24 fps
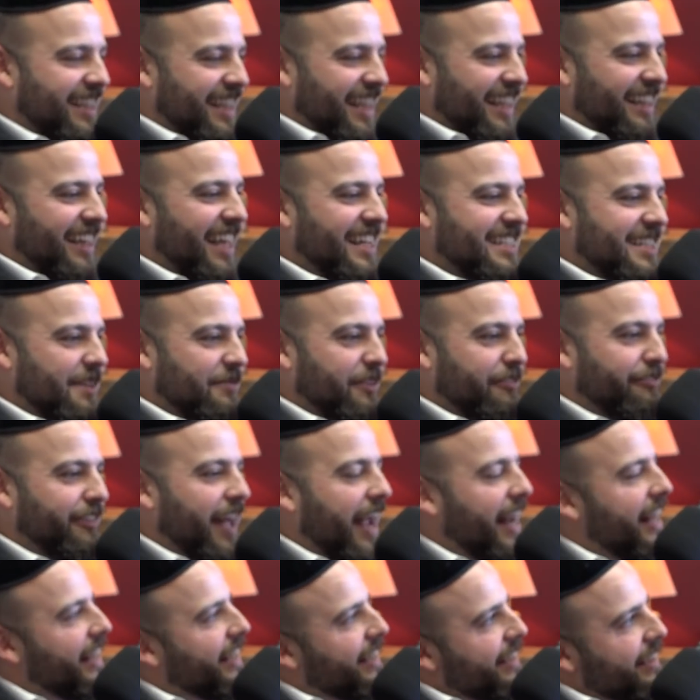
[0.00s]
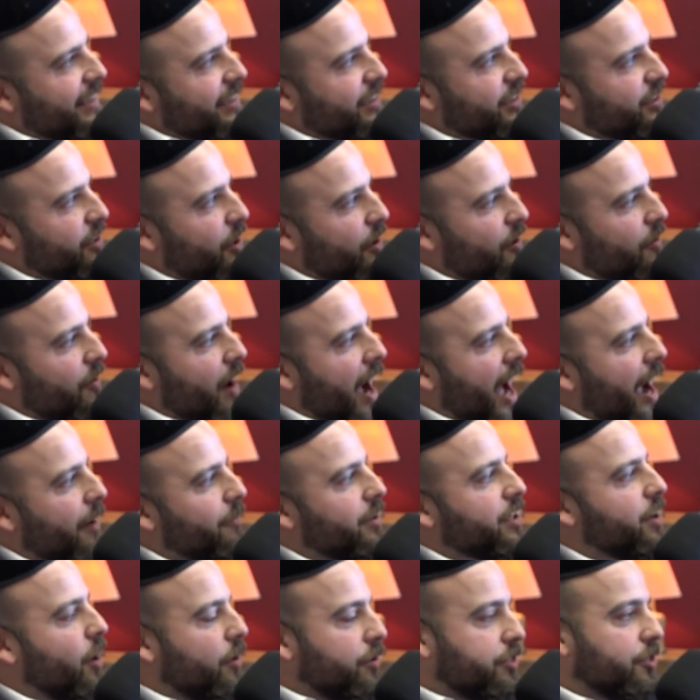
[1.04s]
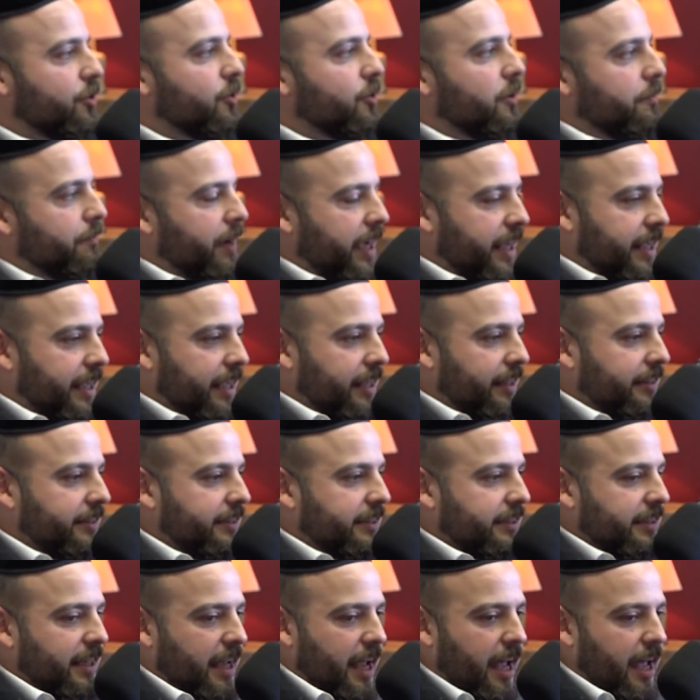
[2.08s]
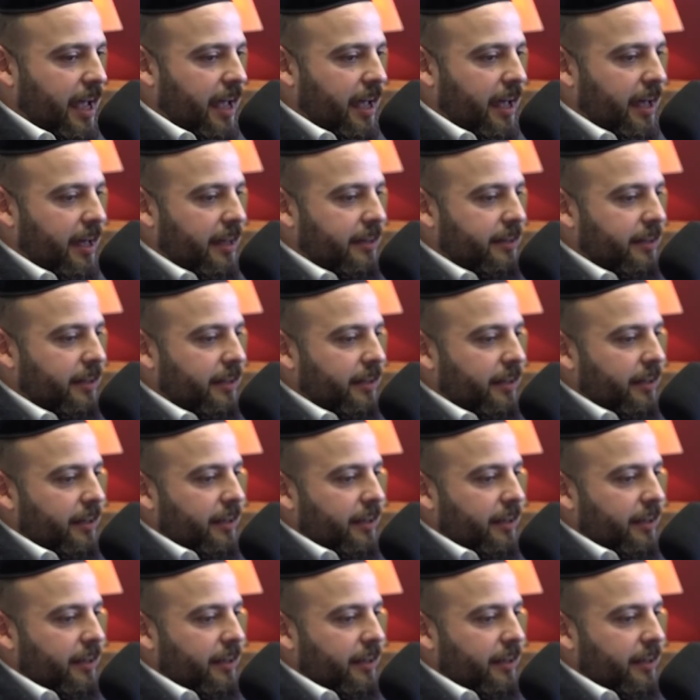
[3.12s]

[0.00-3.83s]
You can lay something flat. So I would go through with my kids, and